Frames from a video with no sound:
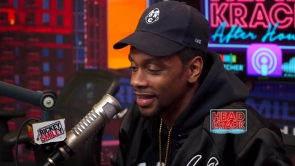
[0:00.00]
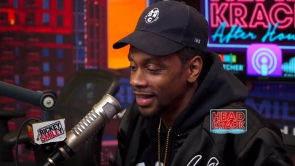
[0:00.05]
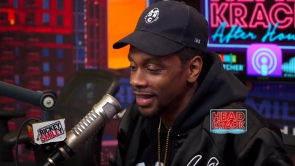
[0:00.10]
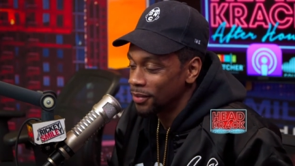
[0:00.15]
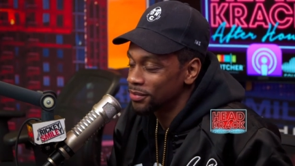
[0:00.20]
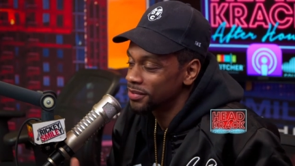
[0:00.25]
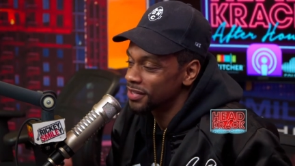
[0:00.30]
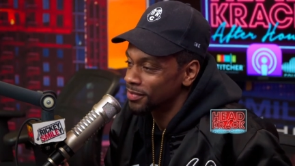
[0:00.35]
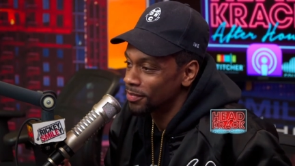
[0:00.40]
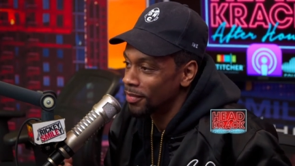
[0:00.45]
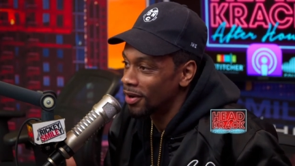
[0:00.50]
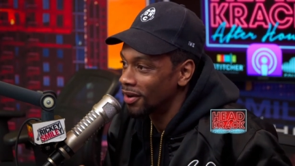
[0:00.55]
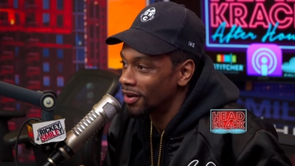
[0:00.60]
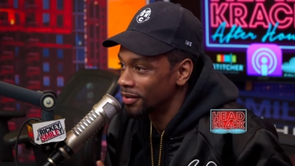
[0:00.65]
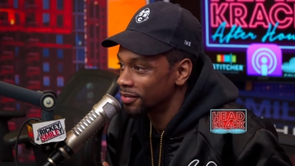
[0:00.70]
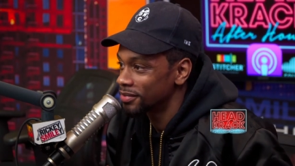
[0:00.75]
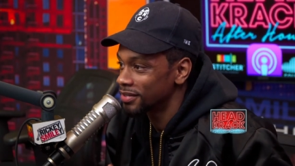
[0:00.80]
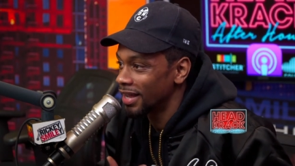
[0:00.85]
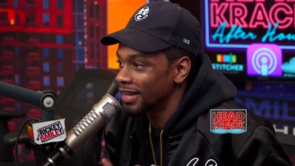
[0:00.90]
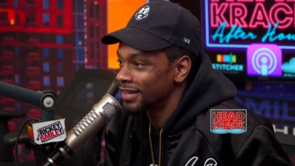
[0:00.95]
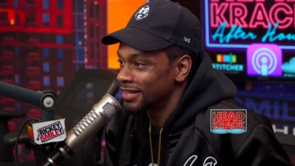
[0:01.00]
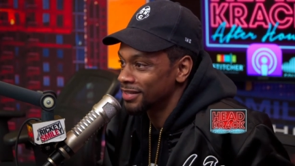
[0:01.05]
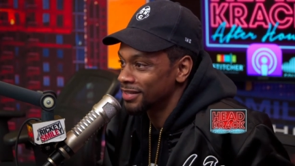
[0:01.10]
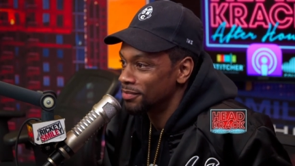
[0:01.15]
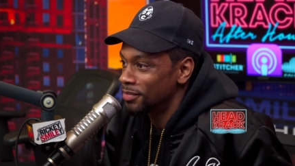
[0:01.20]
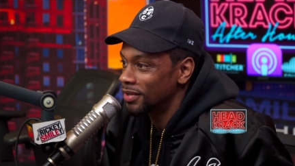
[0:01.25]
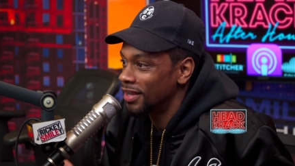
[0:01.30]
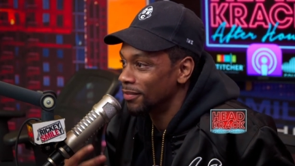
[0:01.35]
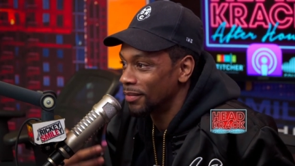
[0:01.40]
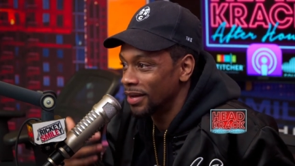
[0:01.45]
It was a small, it was like just
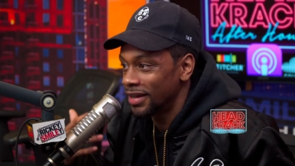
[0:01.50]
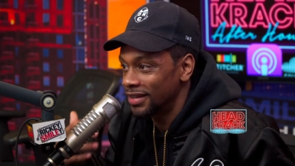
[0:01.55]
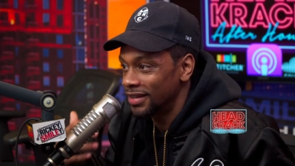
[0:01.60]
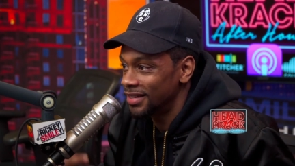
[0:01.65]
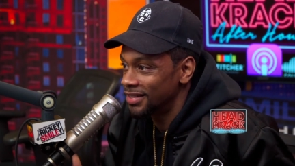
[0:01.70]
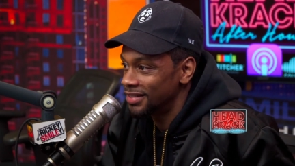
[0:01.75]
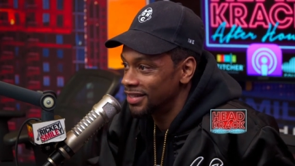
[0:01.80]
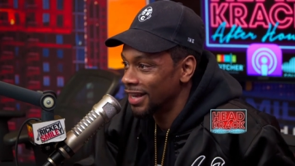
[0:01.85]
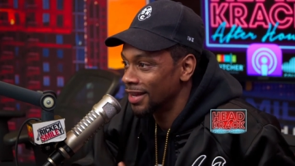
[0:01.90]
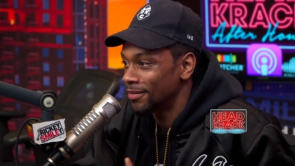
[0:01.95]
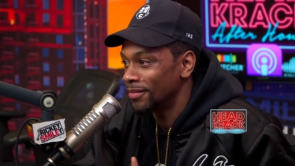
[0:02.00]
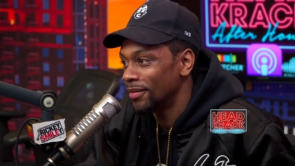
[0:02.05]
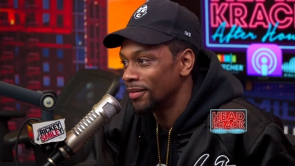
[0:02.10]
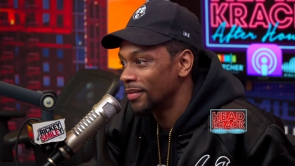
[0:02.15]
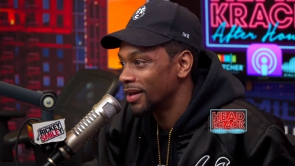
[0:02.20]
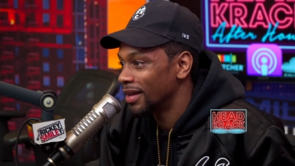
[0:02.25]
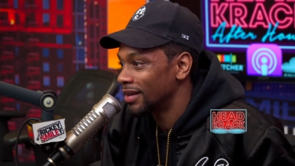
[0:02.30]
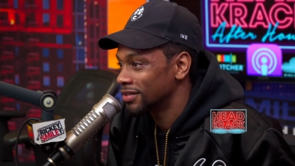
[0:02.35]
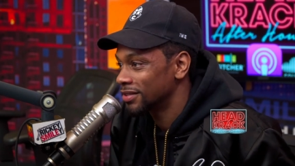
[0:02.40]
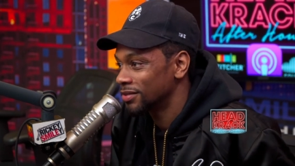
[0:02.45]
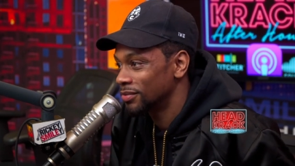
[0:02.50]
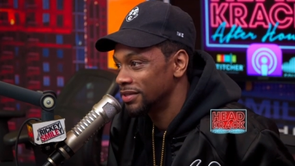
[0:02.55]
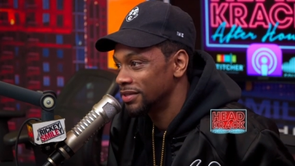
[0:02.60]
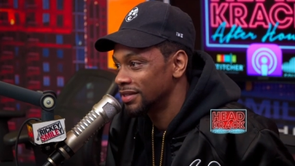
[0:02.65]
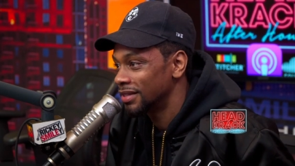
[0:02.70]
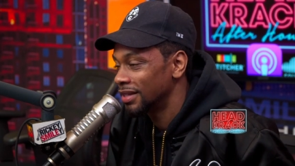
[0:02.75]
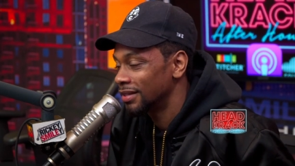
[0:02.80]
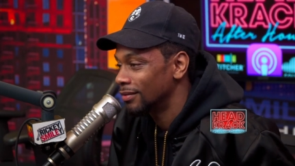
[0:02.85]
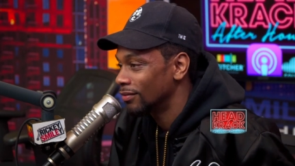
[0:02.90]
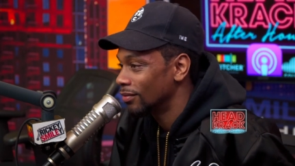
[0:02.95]
me and my D J and my manager, we
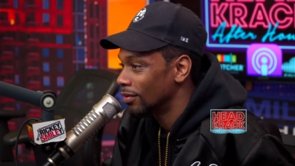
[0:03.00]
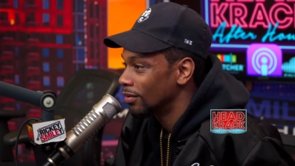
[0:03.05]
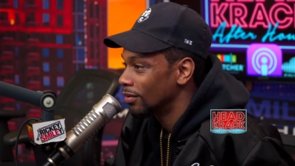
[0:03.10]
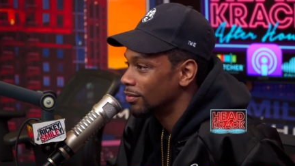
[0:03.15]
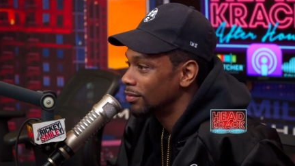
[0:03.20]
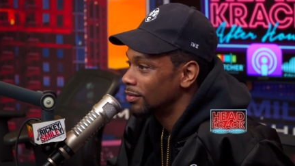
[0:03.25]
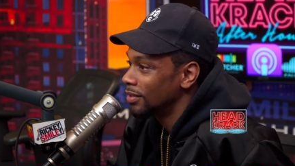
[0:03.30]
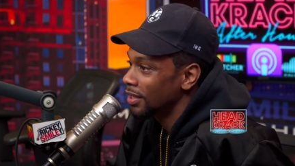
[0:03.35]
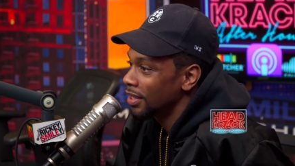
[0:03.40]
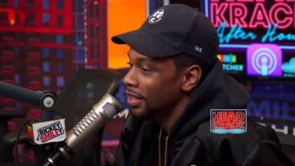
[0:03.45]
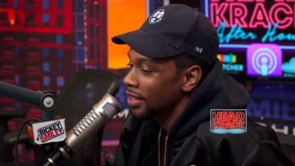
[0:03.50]
just hit the road.